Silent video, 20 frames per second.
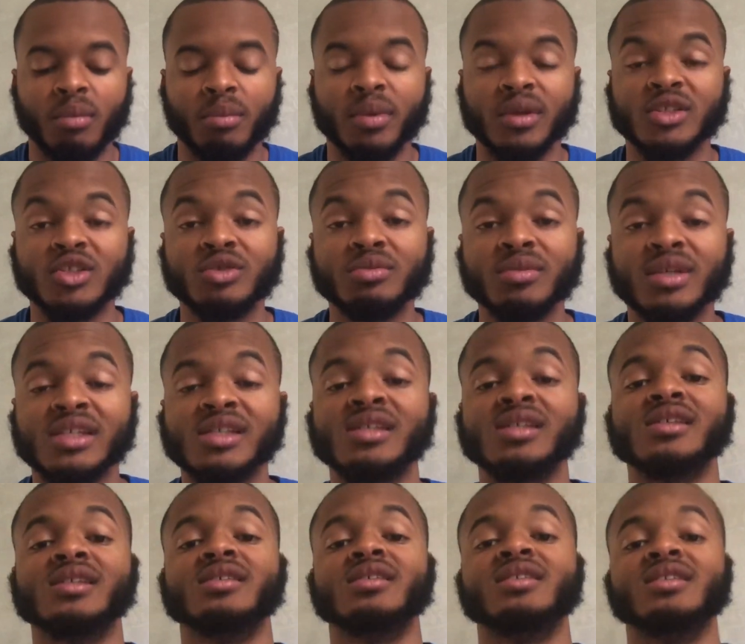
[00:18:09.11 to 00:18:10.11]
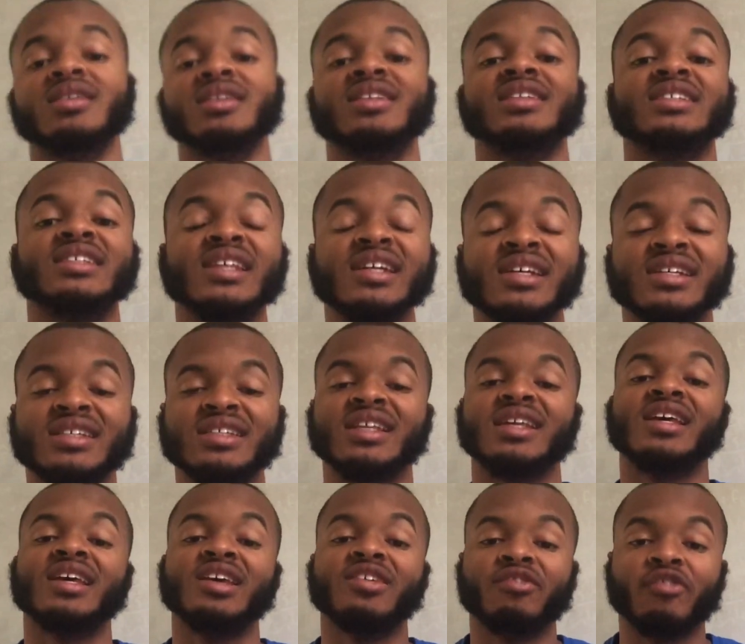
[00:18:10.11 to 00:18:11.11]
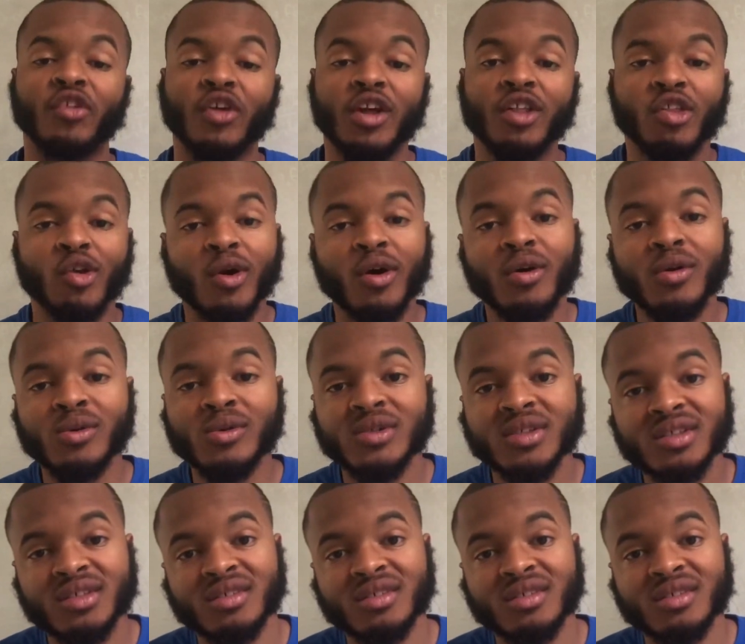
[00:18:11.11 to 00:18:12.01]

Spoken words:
But you missed 16 free throws?